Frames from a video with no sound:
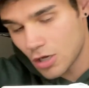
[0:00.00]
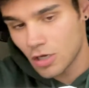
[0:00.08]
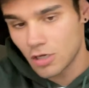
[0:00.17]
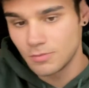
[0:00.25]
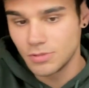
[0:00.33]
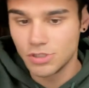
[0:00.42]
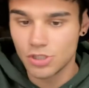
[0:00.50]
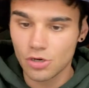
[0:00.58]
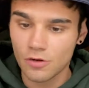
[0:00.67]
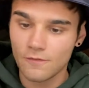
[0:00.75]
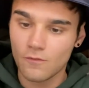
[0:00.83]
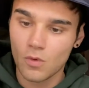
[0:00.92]

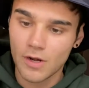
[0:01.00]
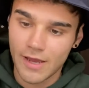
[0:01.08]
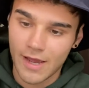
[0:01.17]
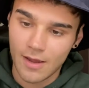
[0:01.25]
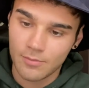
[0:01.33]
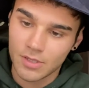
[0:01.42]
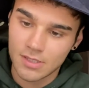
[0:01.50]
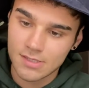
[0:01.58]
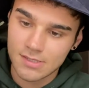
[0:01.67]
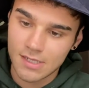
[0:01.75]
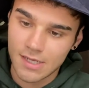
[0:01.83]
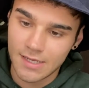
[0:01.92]
observe what
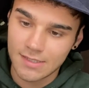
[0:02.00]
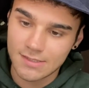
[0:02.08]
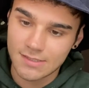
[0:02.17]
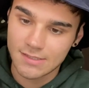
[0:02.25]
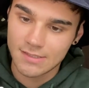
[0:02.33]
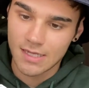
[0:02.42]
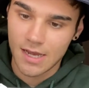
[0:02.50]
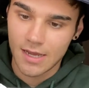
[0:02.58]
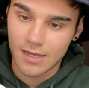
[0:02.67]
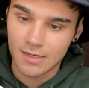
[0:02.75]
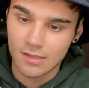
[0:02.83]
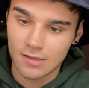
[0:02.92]
happens
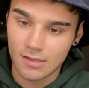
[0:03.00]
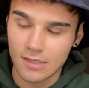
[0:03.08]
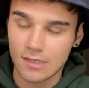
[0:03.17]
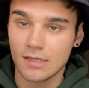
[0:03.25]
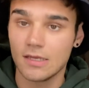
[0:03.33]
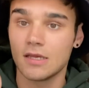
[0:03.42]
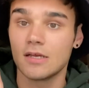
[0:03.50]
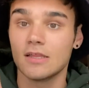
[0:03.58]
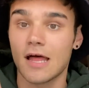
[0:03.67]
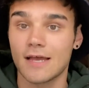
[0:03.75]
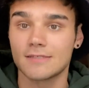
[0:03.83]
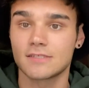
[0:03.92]
inside the
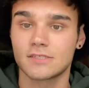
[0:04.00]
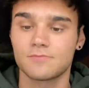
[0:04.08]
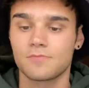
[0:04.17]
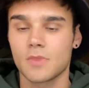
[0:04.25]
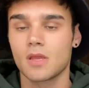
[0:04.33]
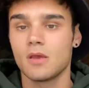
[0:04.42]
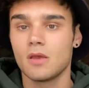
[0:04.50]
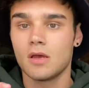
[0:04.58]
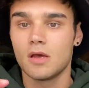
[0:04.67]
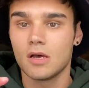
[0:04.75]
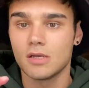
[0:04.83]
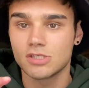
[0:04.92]
glass.
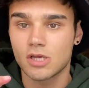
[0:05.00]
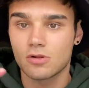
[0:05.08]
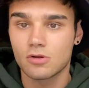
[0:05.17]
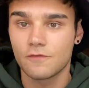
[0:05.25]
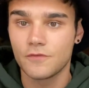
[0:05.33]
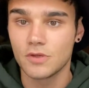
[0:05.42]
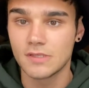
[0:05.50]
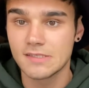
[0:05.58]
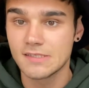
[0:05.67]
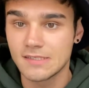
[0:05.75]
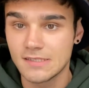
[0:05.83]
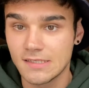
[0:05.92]
So I don't know if you can
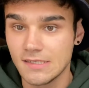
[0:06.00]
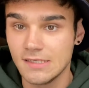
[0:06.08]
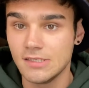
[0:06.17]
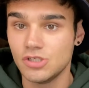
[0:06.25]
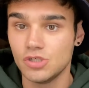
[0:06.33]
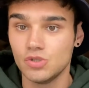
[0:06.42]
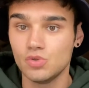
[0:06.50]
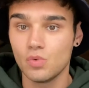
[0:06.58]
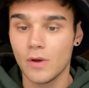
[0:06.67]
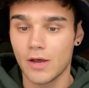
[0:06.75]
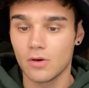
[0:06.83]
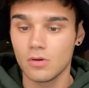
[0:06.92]
see too
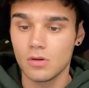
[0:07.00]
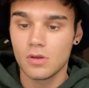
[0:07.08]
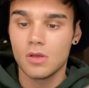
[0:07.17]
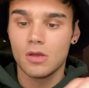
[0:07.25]
well,